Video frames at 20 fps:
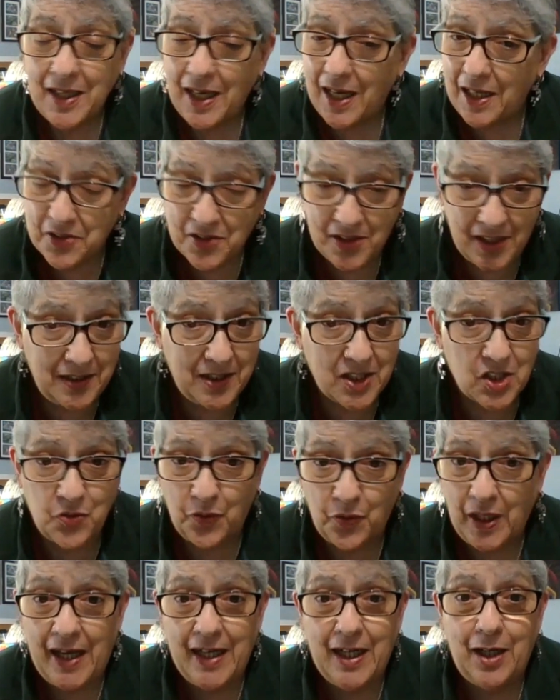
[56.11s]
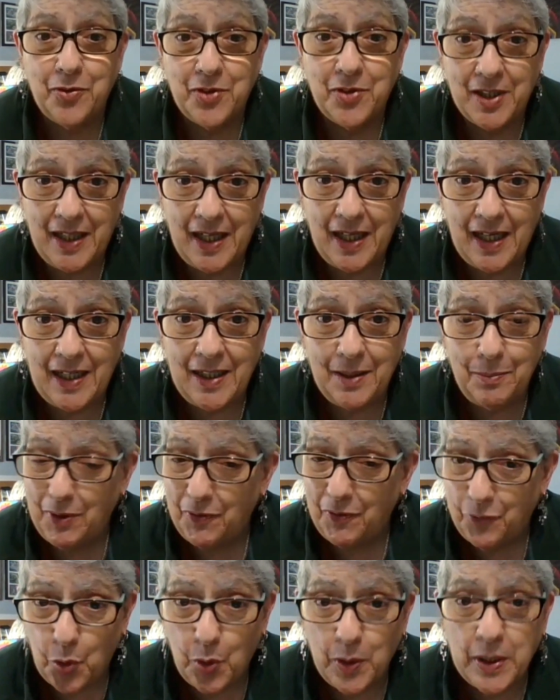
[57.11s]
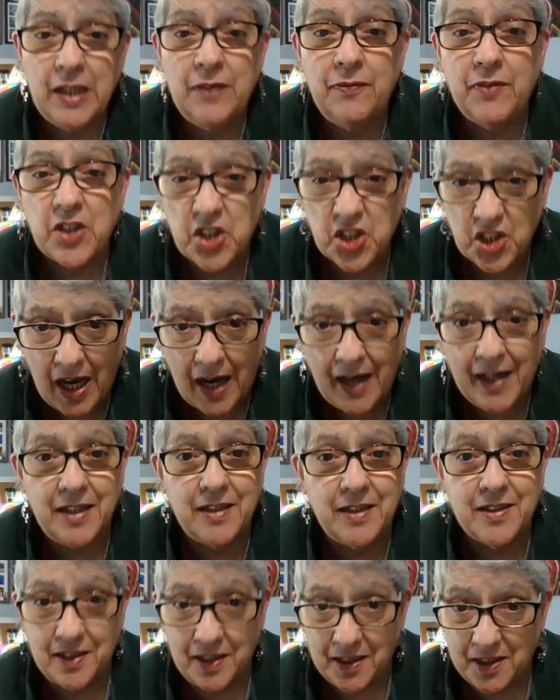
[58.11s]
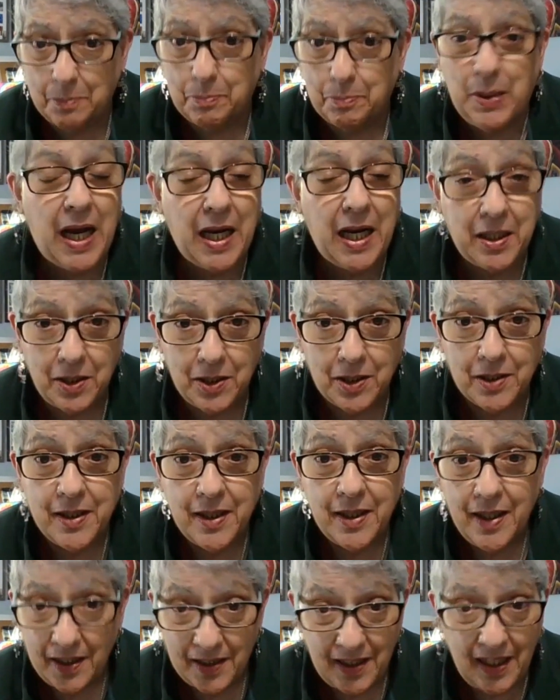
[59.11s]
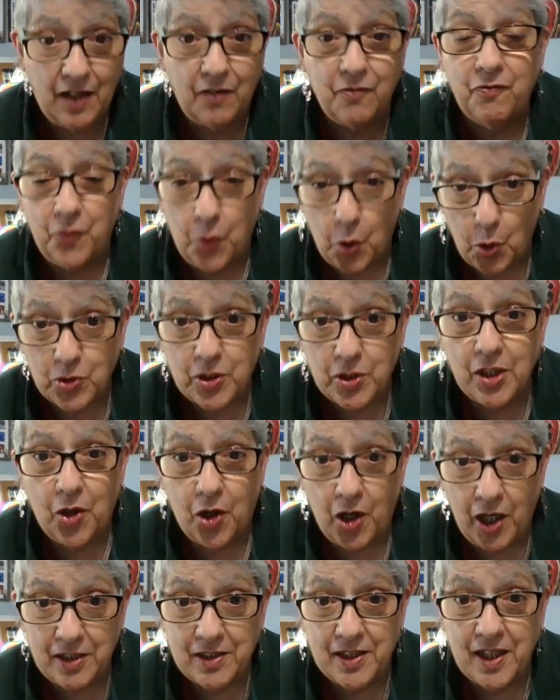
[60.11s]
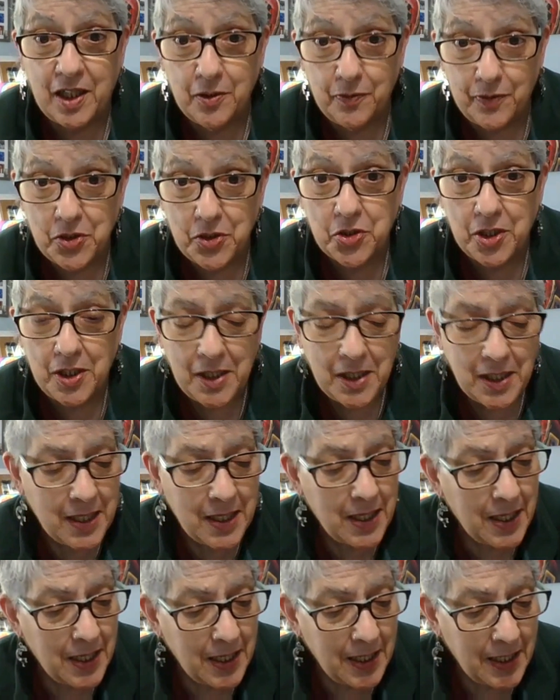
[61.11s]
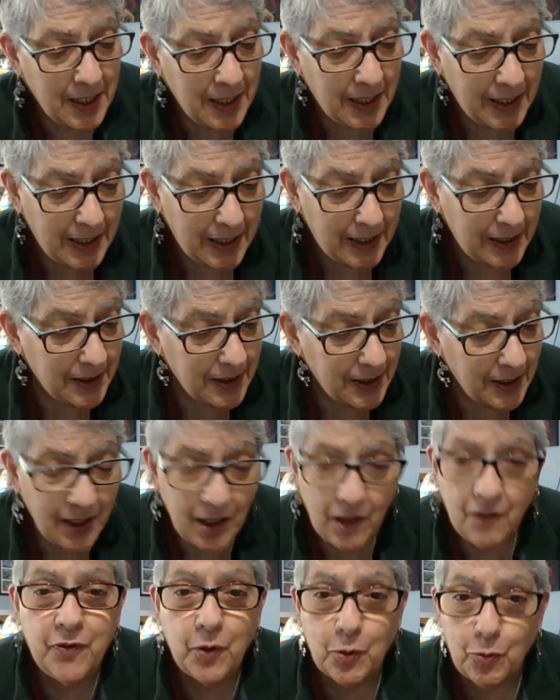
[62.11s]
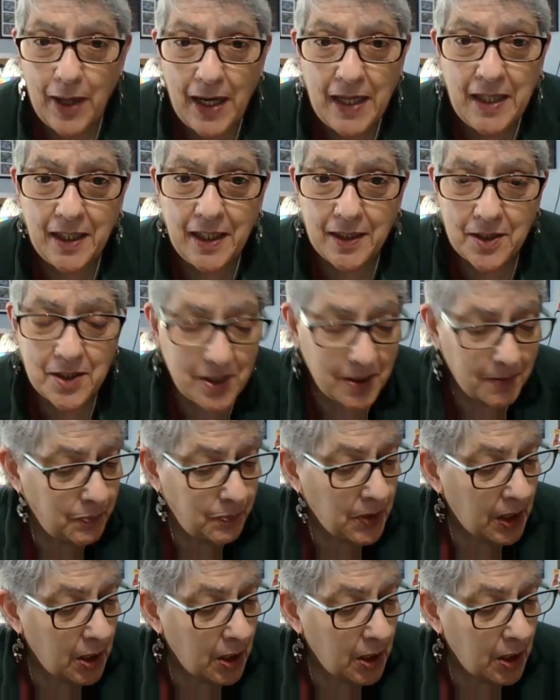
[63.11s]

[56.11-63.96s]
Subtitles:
I'll say this flat out today, before we even start into the debacle that unfolded on television, for ratings.